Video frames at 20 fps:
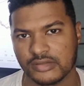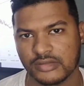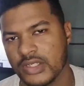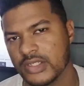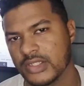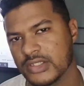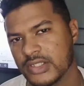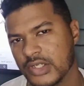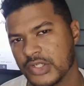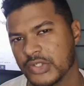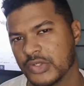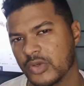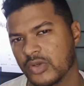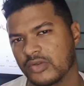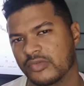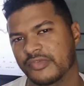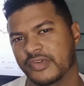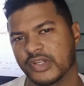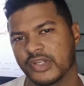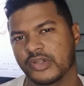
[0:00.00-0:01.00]
This is a short
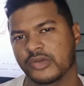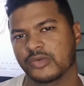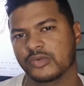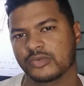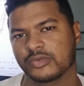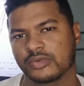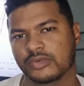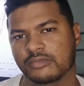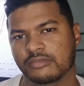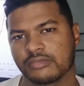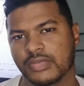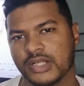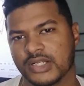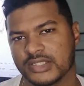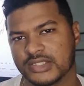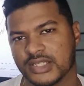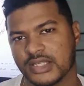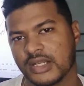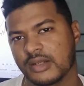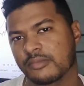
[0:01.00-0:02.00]
video, but
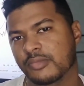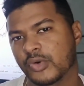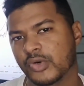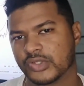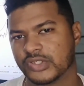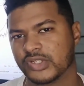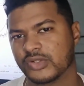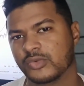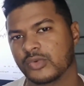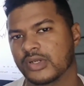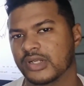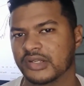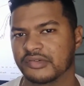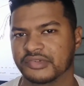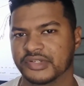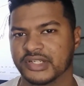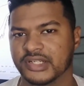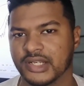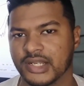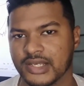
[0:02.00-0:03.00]
it's an important one
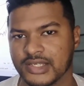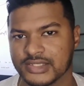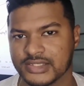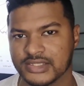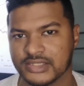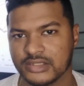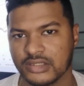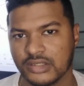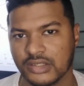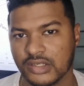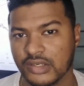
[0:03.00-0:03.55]
nevertheless.